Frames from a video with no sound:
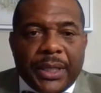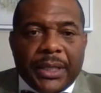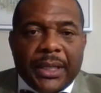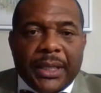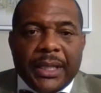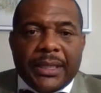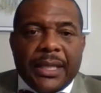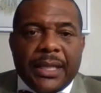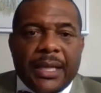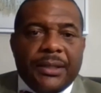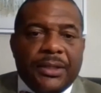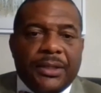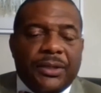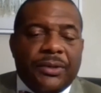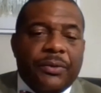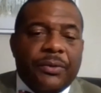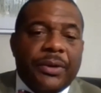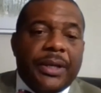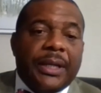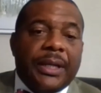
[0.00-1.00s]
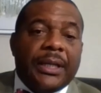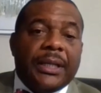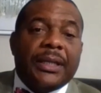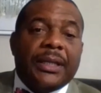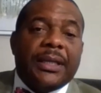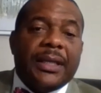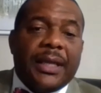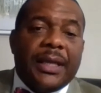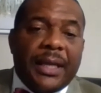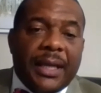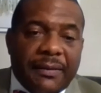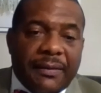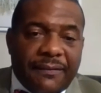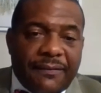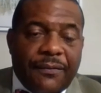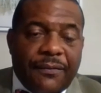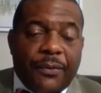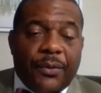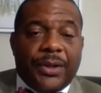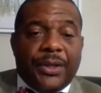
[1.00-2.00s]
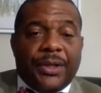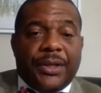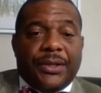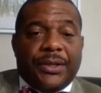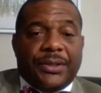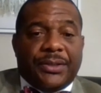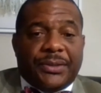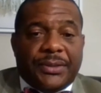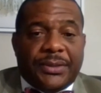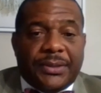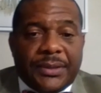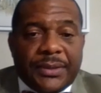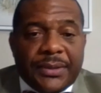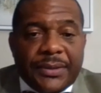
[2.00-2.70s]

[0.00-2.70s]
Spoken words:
can get that degree in 4 years.